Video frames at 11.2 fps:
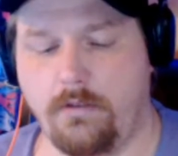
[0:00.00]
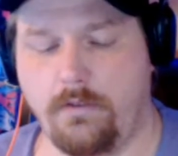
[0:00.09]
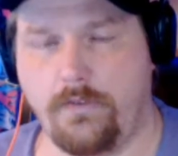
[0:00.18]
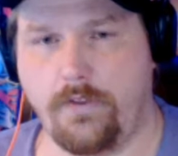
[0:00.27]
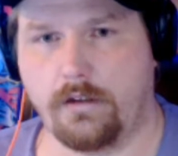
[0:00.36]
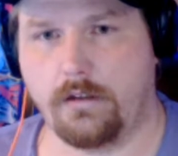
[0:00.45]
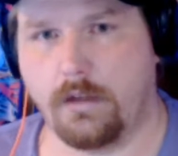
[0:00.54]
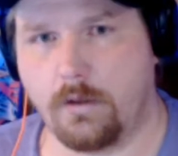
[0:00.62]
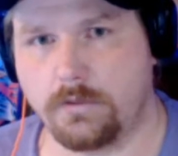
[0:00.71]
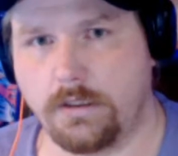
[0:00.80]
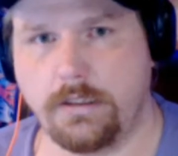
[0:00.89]
the
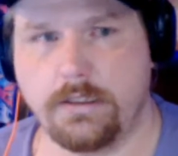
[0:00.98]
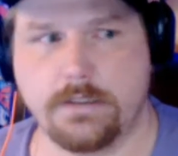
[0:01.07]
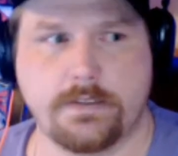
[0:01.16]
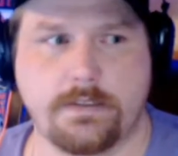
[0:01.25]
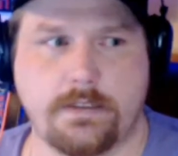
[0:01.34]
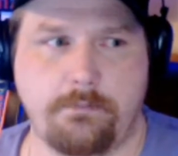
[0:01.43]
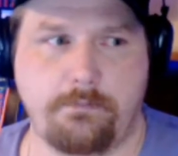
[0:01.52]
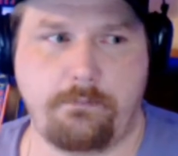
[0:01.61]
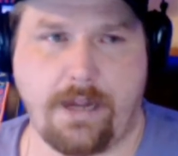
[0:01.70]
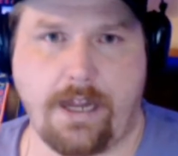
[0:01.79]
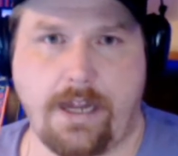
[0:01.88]
loneliness, the
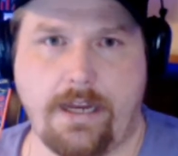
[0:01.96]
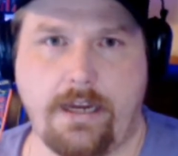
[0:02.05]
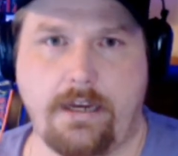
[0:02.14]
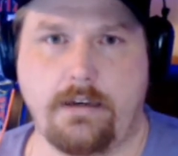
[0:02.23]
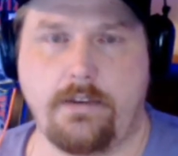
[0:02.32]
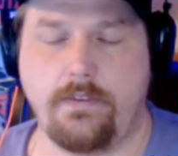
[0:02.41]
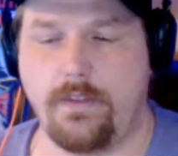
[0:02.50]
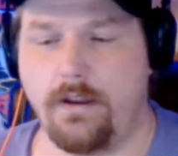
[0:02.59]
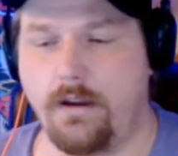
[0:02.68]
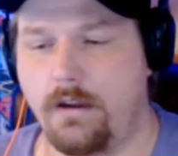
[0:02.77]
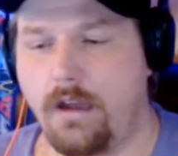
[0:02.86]
pain,
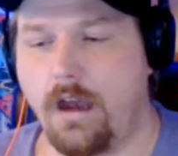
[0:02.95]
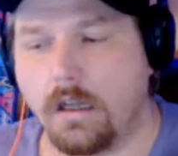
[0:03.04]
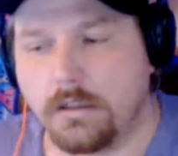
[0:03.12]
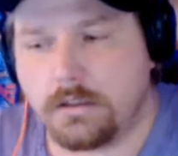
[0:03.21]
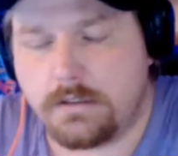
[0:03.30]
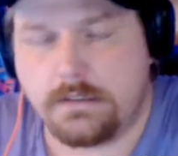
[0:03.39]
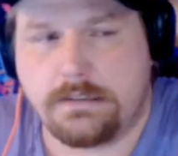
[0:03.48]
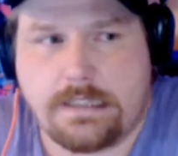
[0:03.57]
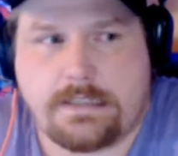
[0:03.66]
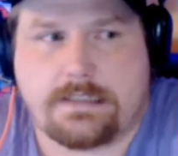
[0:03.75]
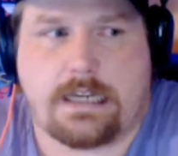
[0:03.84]
the
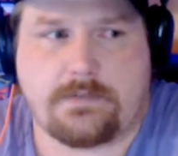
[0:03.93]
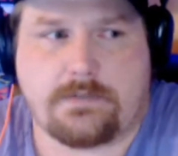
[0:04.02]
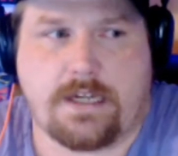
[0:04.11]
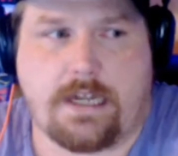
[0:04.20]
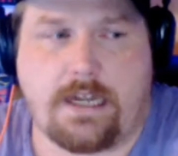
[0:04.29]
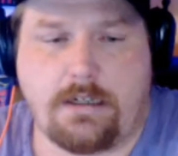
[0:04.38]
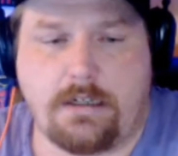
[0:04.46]
dissatisfaction,